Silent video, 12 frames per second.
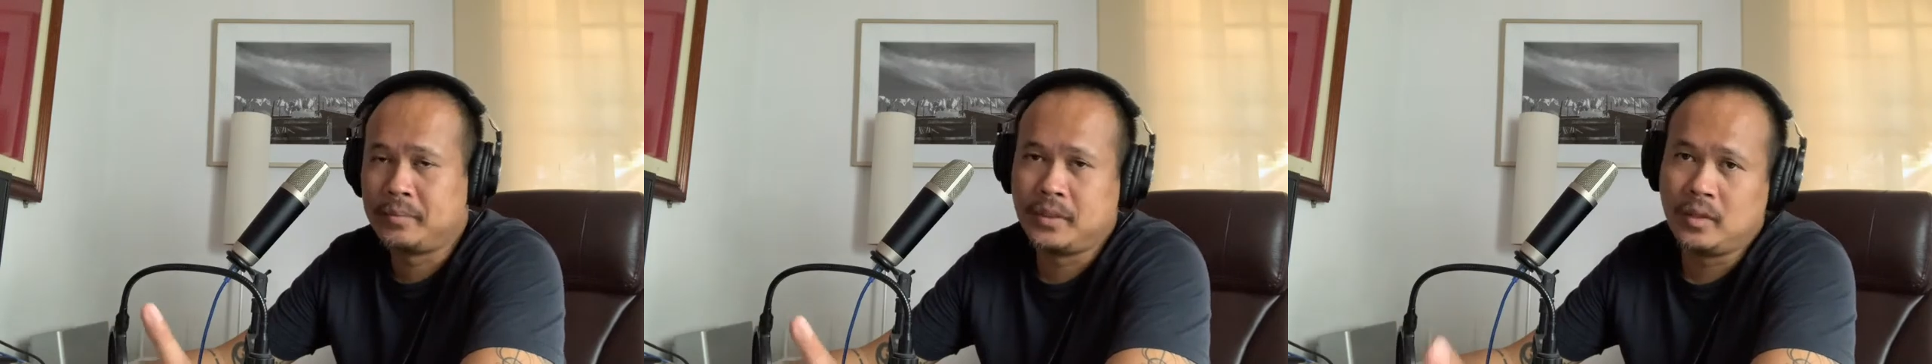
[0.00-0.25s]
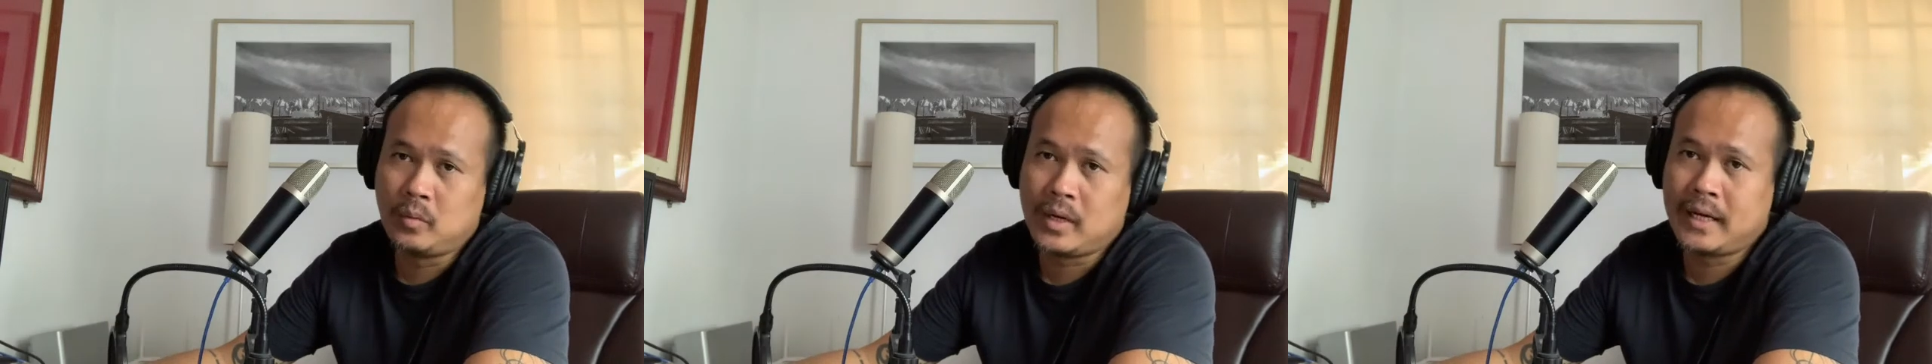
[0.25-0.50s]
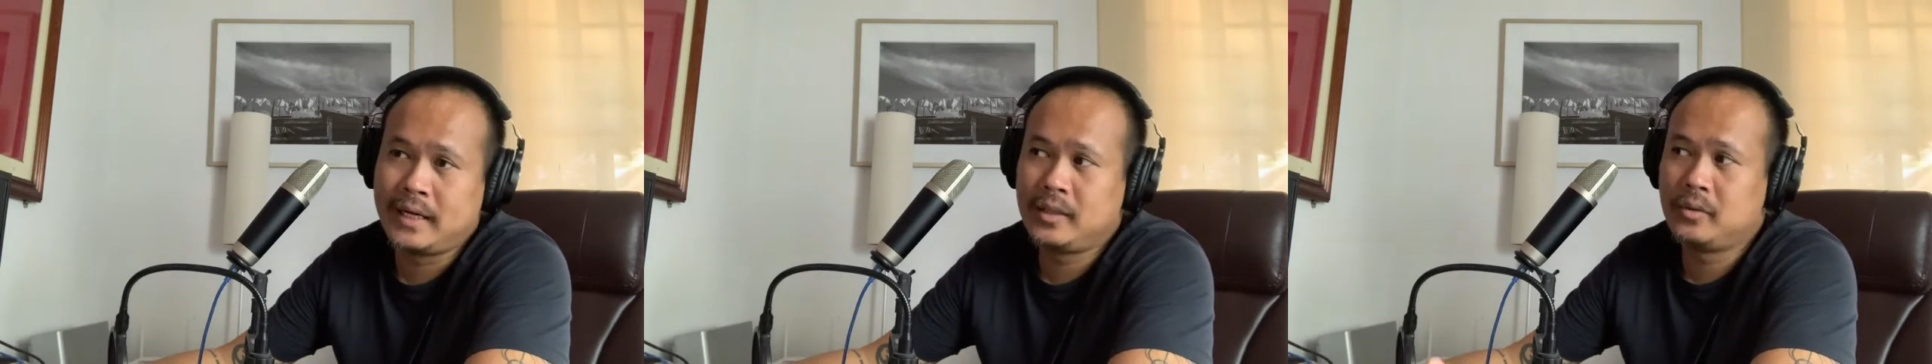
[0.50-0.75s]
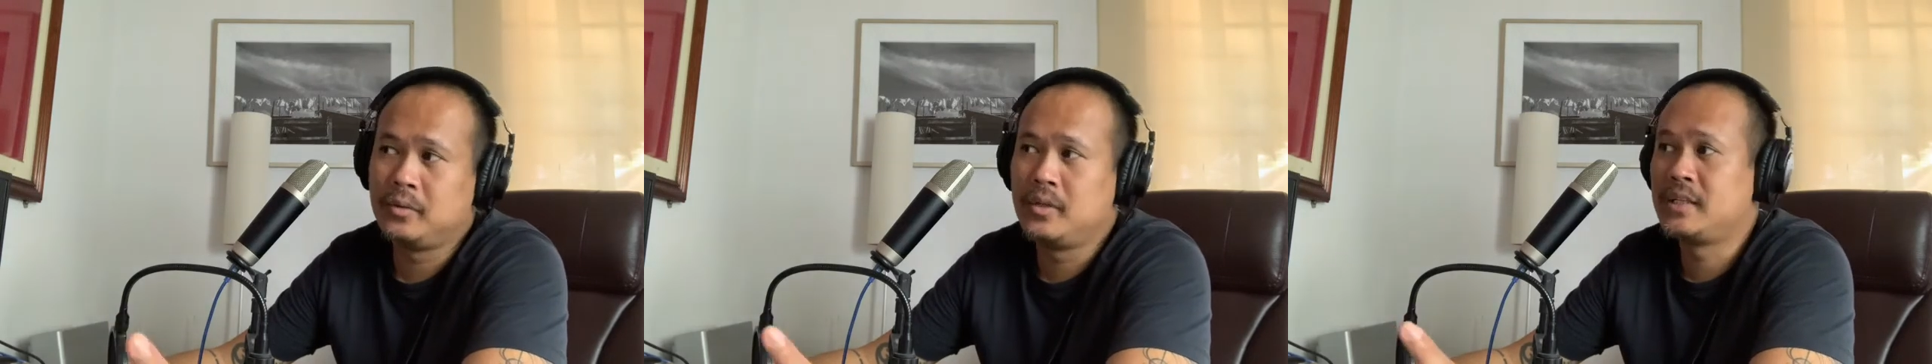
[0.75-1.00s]
January
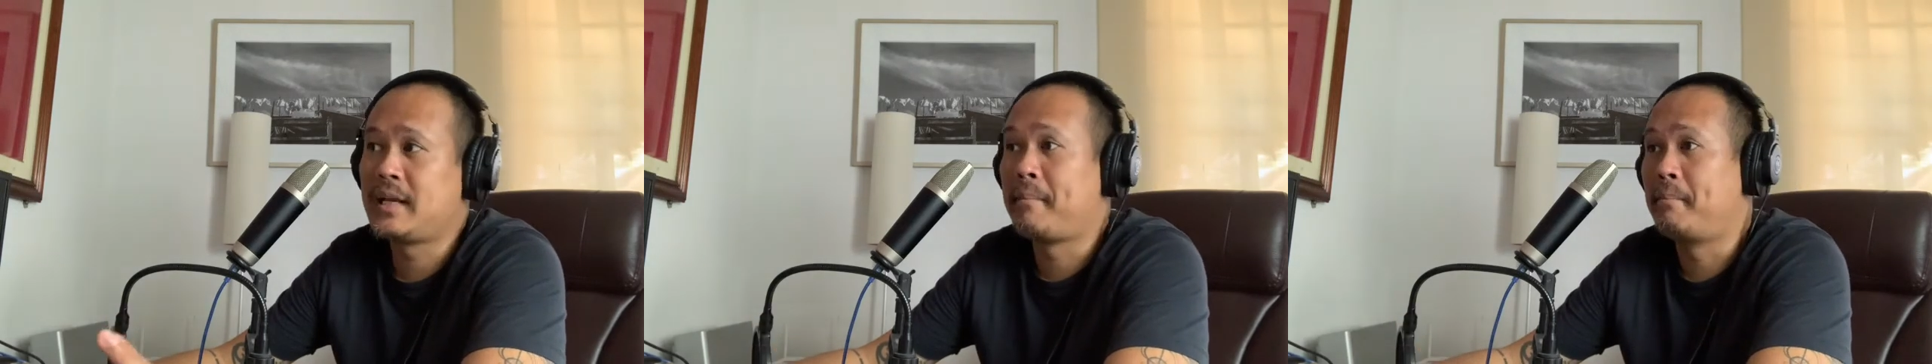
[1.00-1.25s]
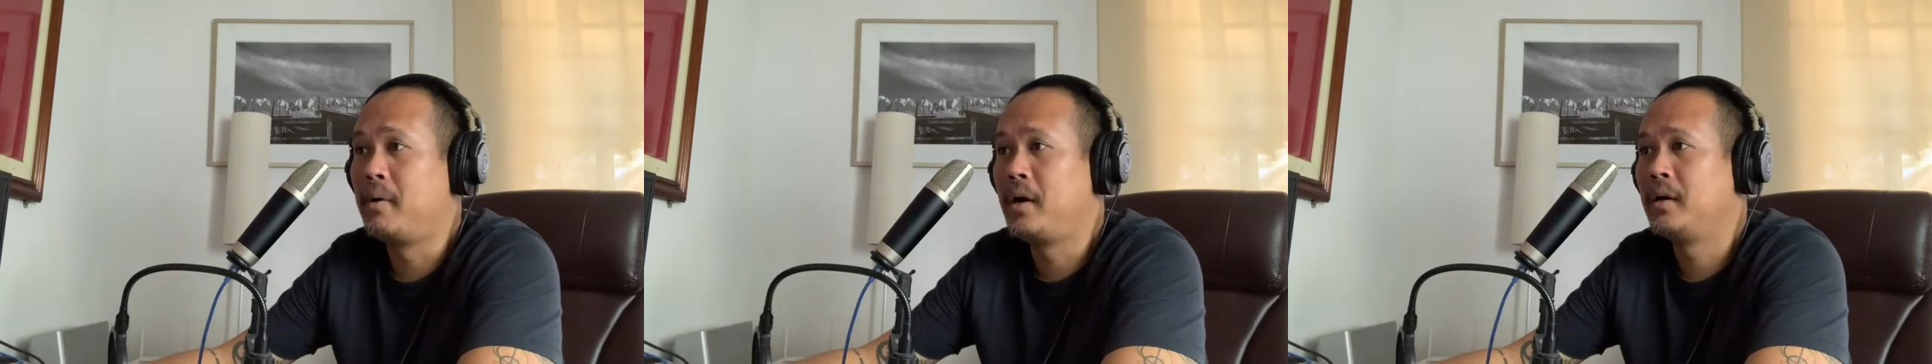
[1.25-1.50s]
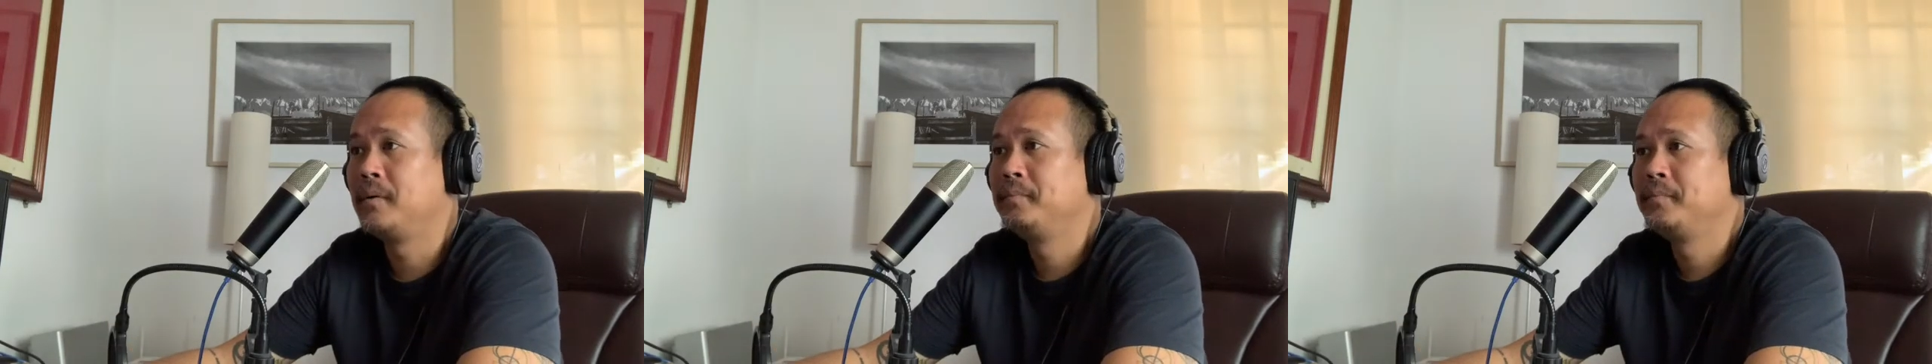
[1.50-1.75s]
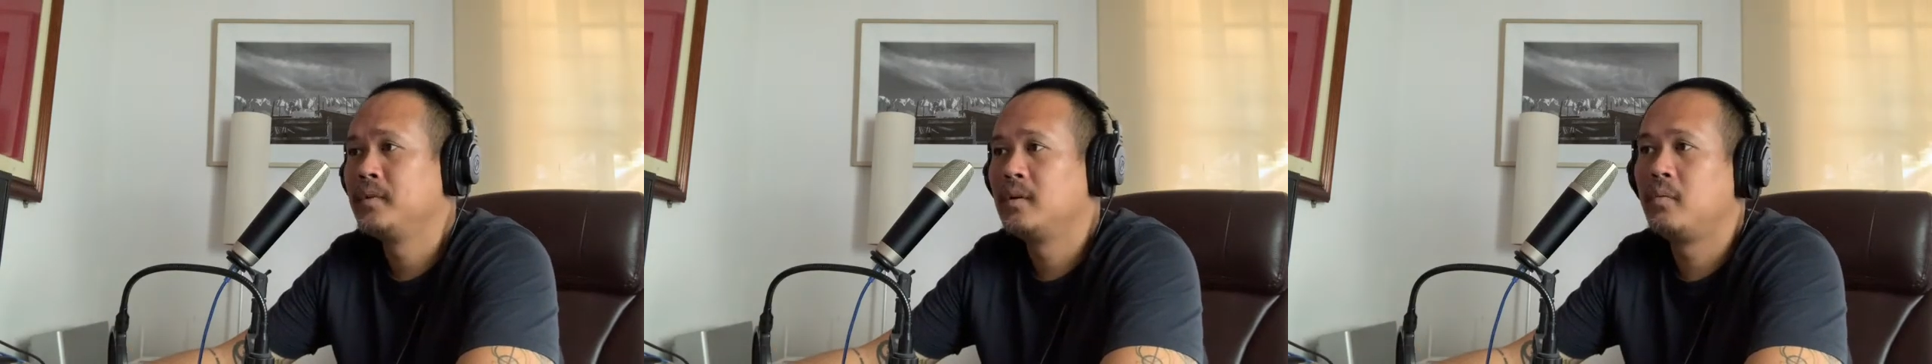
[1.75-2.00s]
to December.
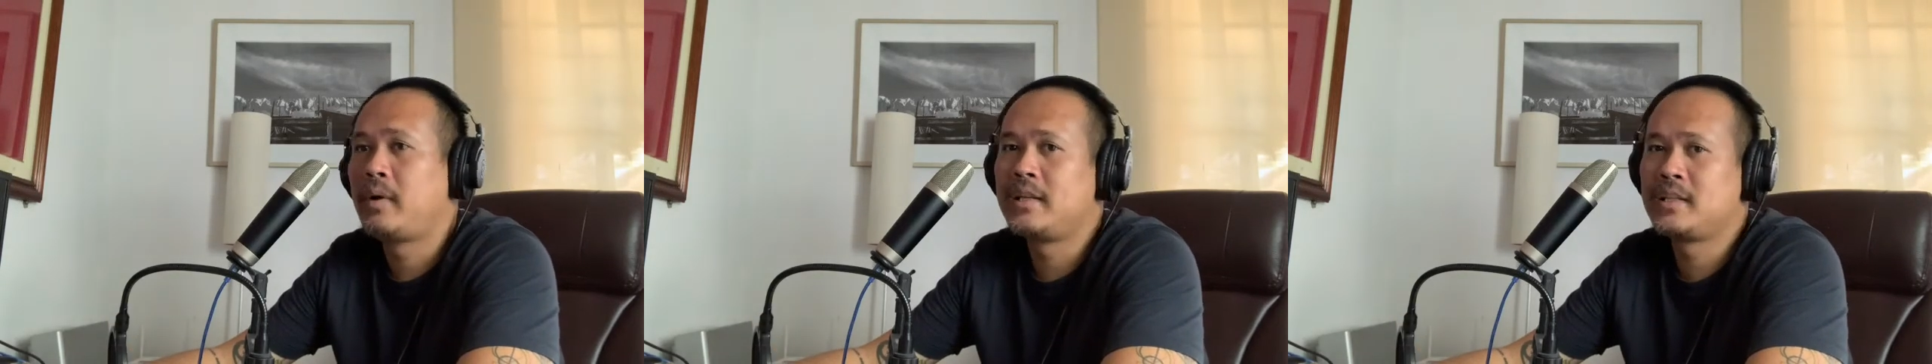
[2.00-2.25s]
While